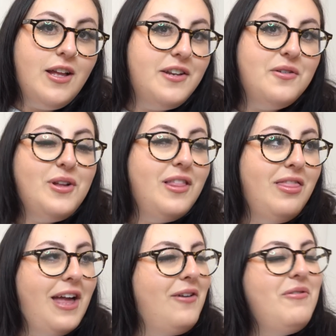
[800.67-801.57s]
I
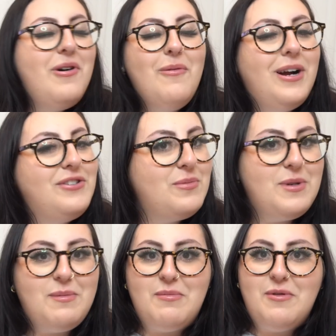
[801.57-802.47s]
don't know why so
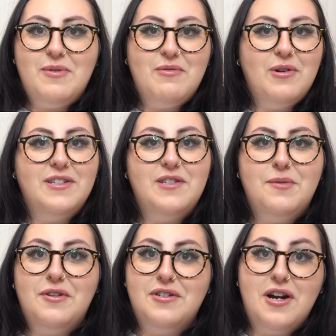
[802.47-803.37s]
many people have been requesting
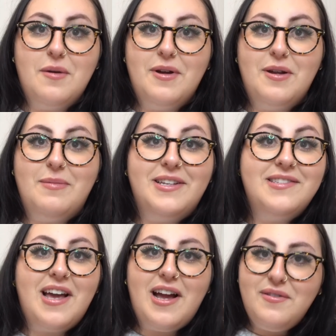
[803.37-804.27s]
me to talk about it,
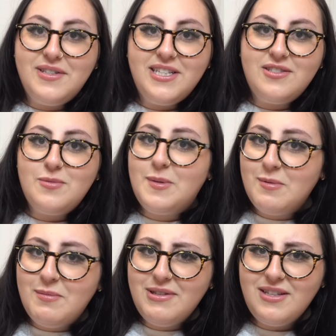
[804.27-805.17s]
because I feel like, do people